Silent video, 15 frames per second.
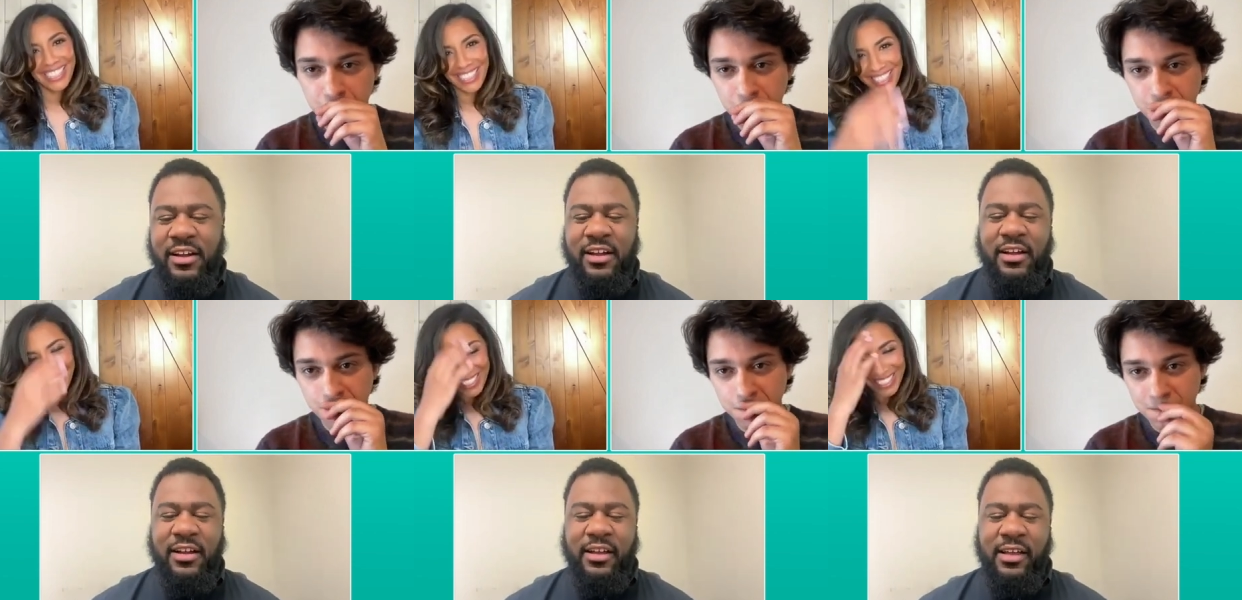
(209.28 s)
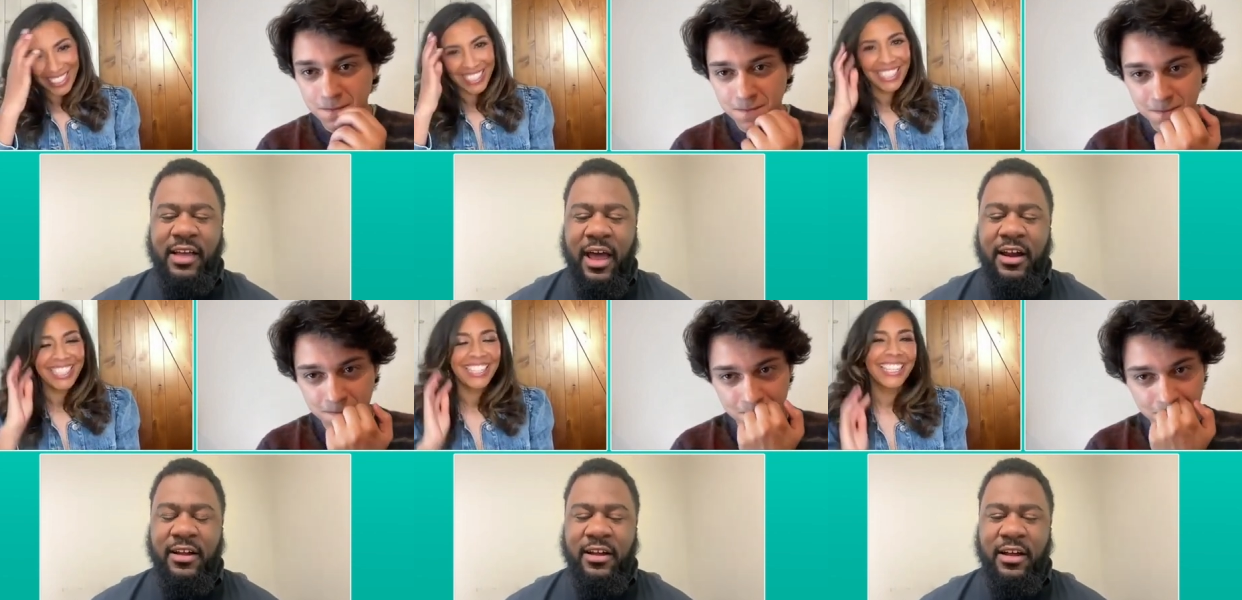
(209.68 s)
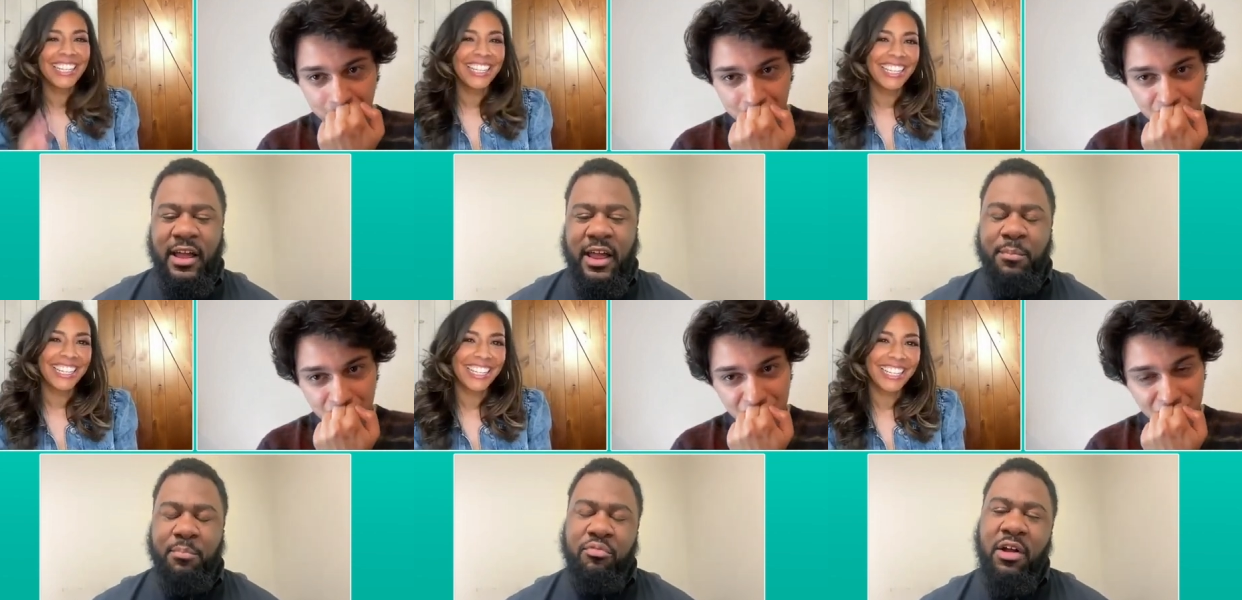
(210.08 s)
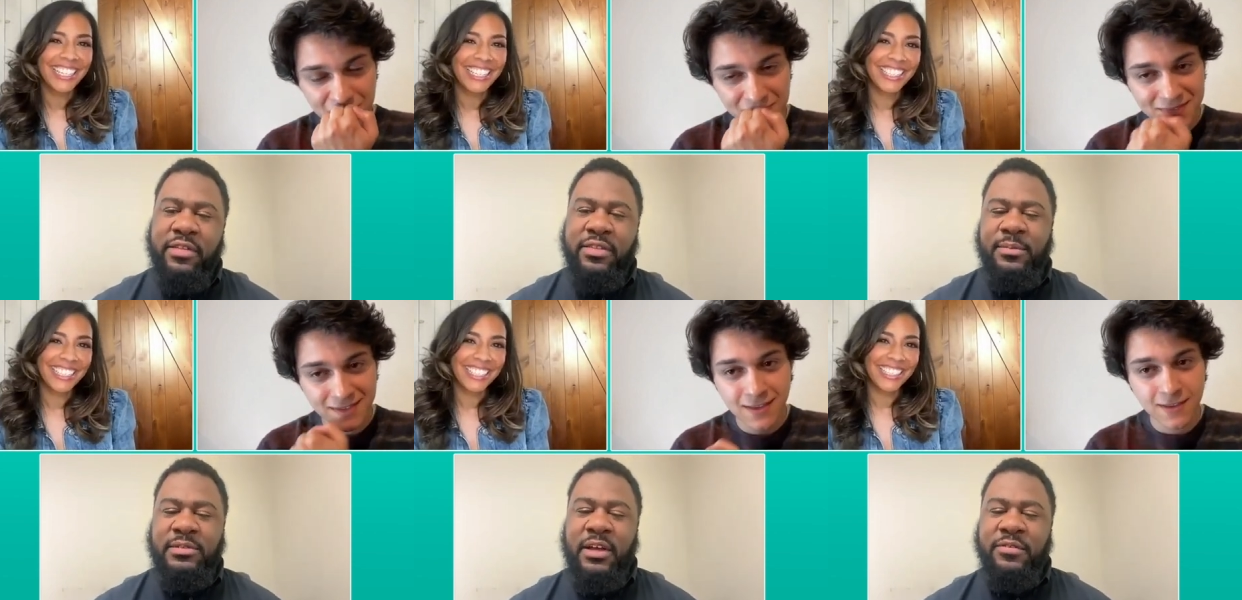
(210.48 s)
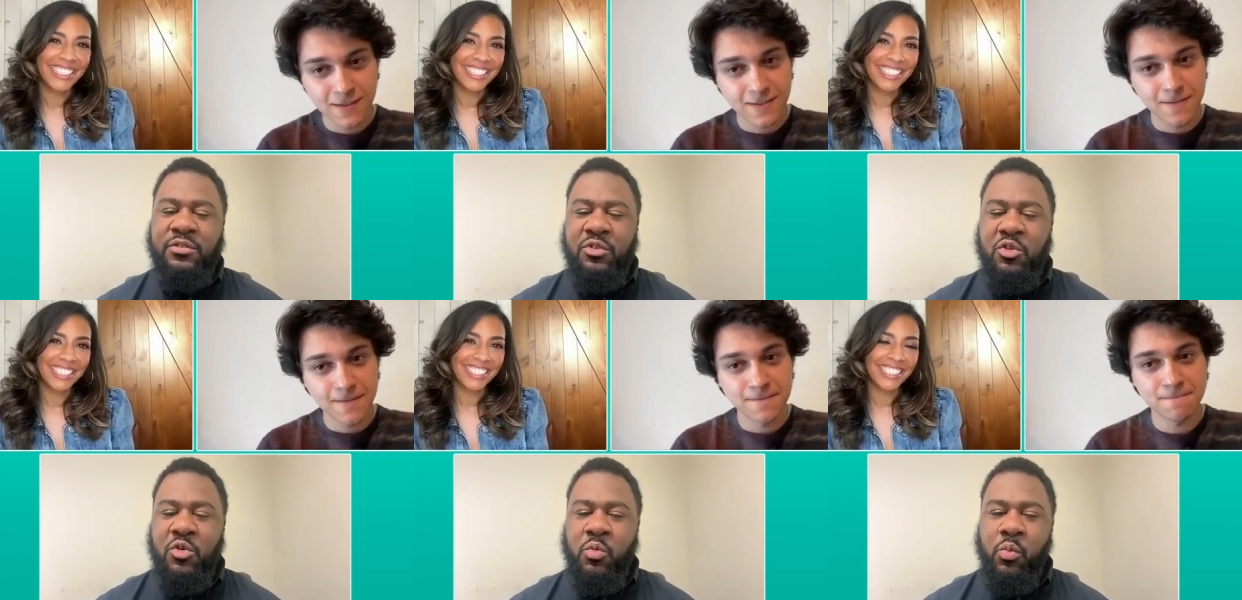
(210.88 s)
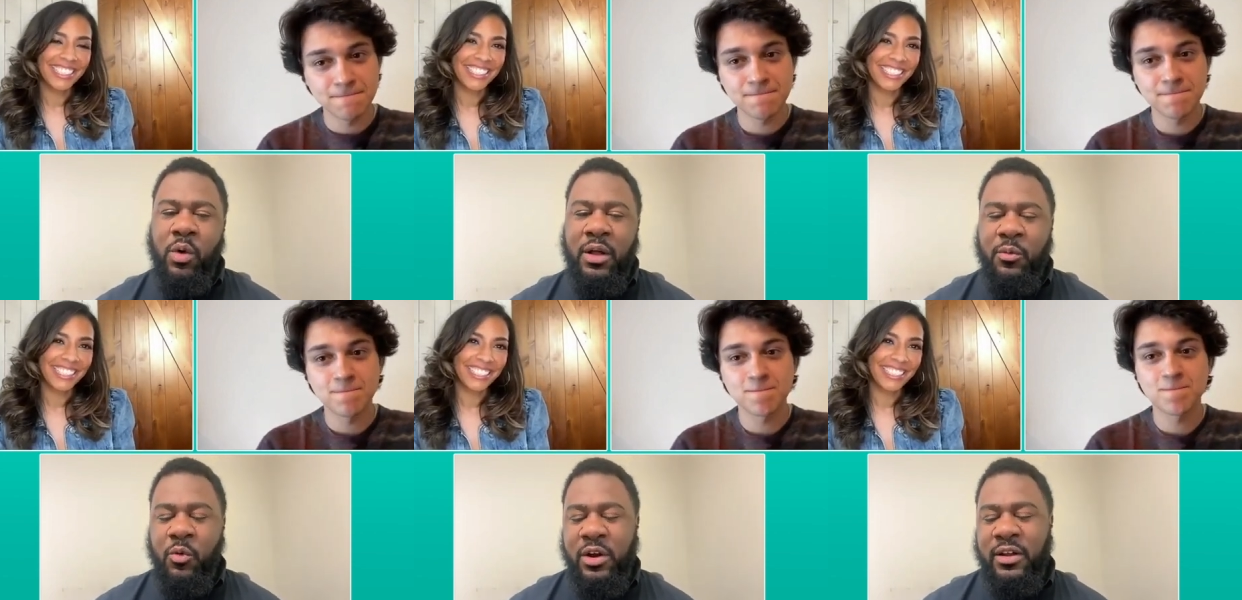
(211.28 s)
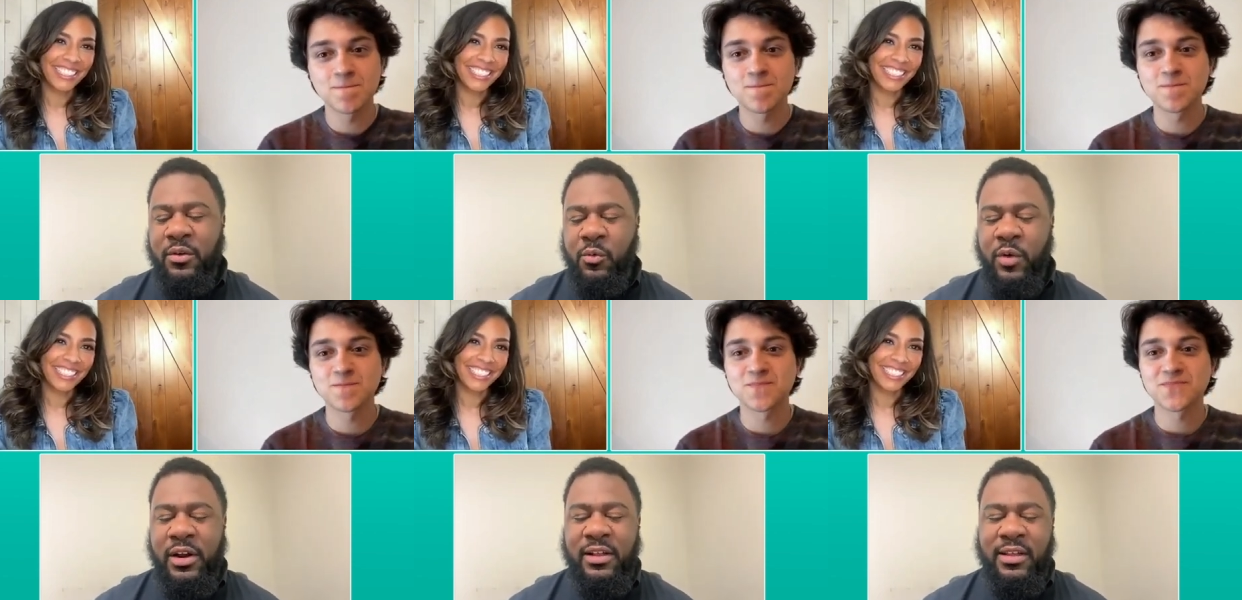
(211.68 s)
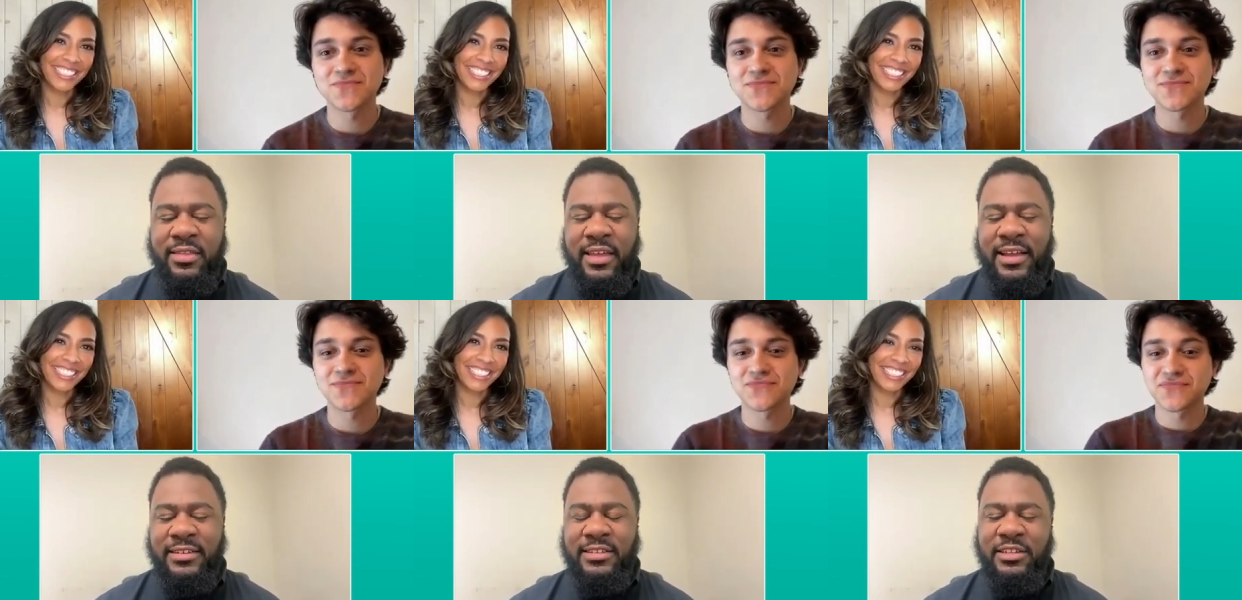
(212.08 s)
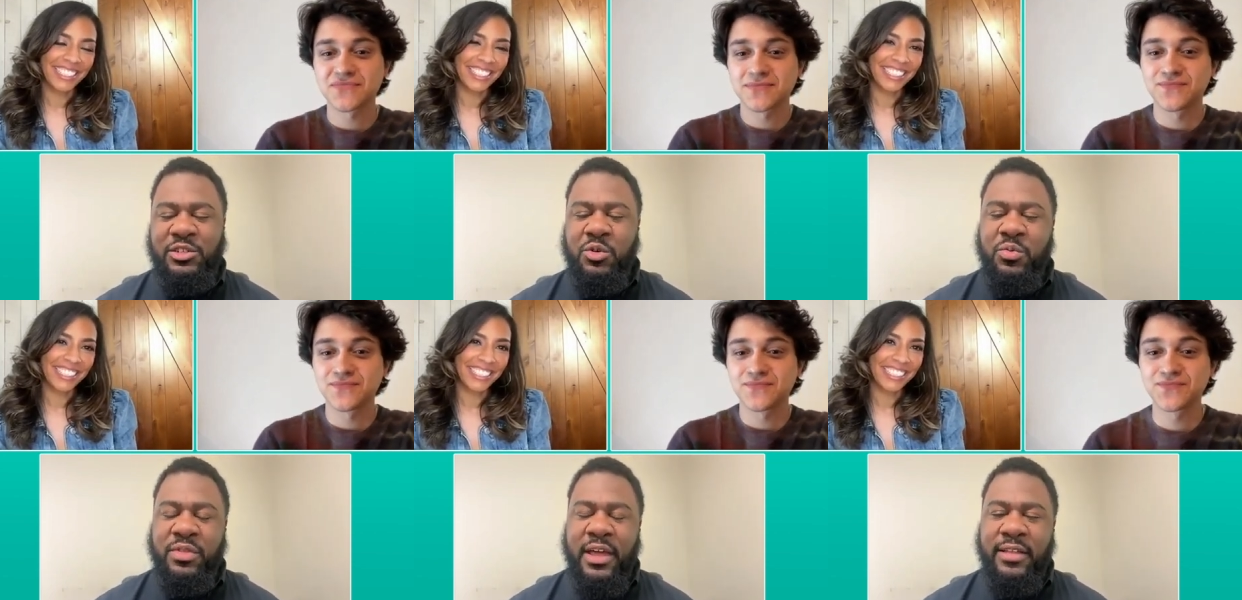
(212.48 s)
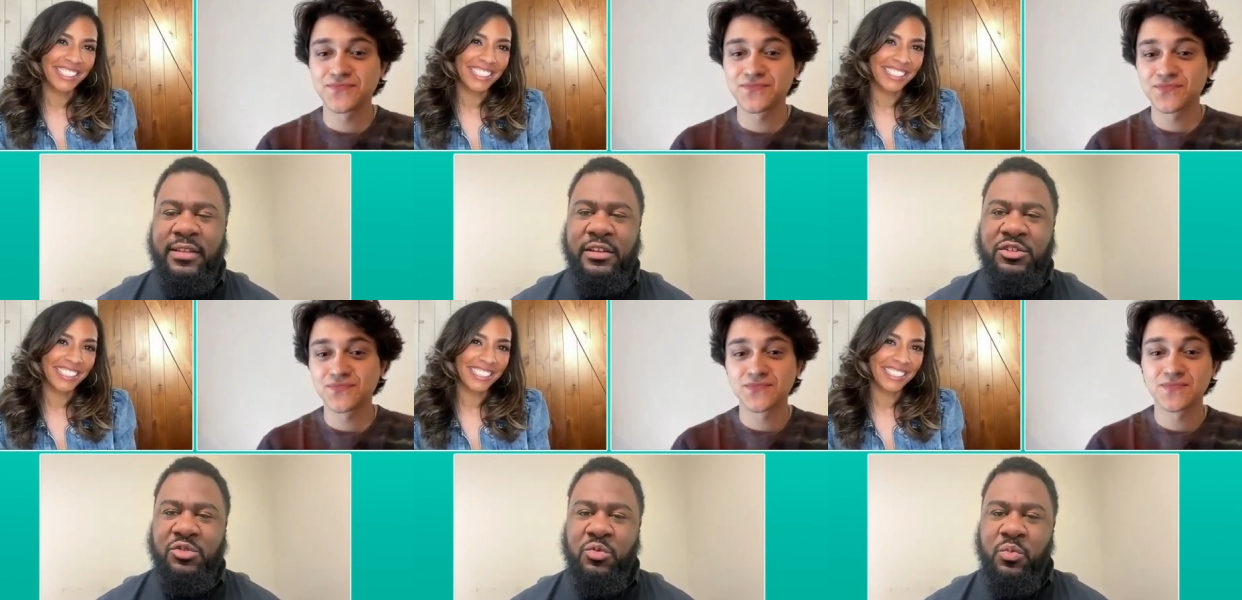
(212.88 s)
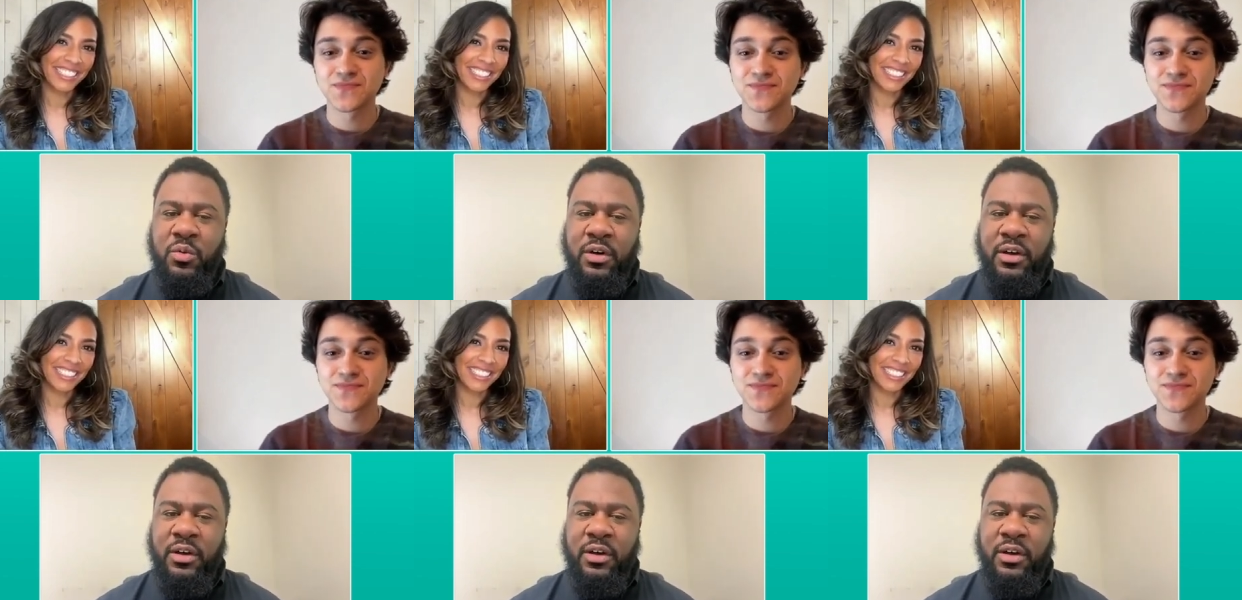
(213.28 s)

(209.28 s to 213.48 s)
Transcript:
Speaker 1: trying to kind of imprint themselves on you. What what are what are the things that you think that